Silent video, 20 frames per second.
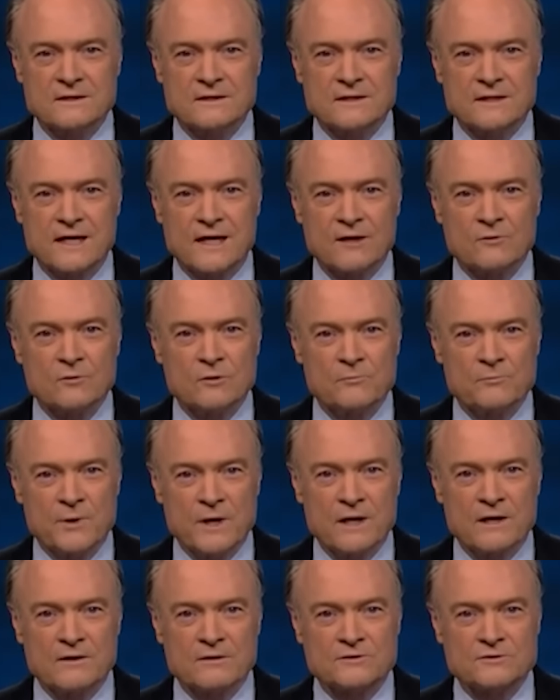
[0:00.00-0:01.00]
that I will
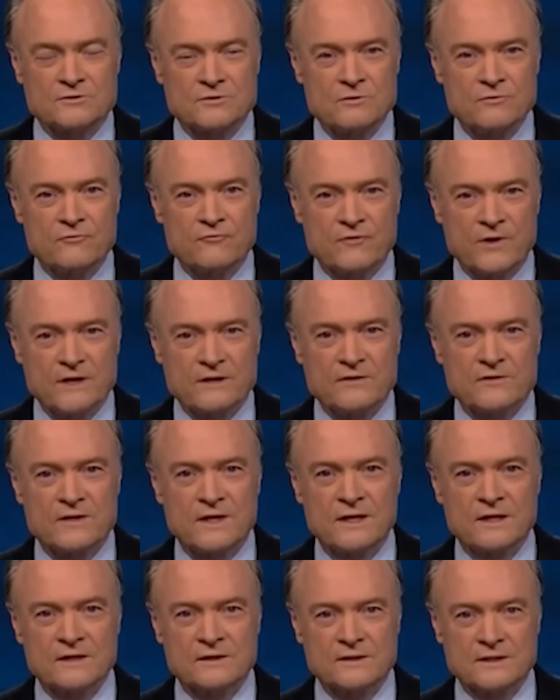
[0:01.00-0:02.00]
bear true faith
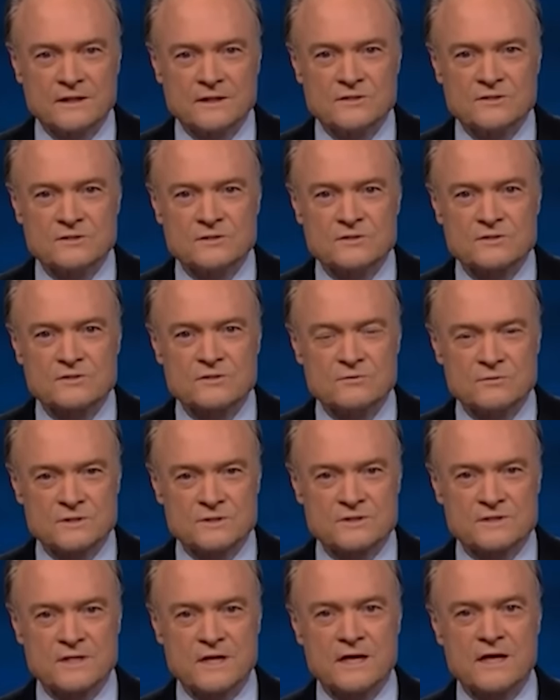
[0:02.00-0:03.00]
and allegiance to the
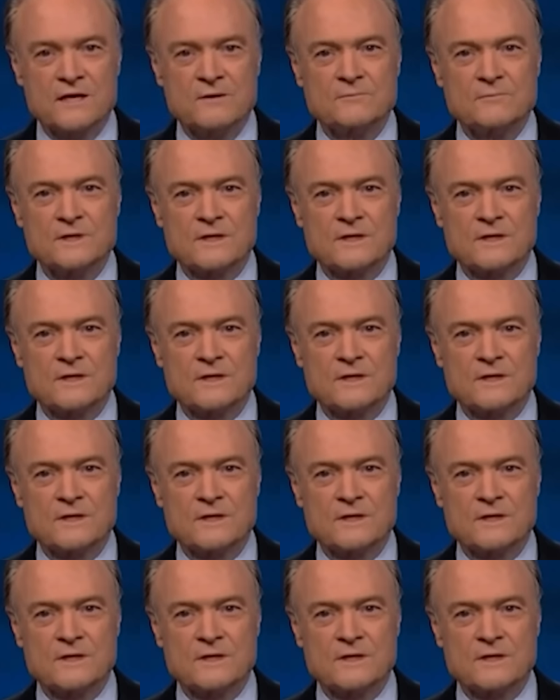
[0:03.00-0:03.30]
same,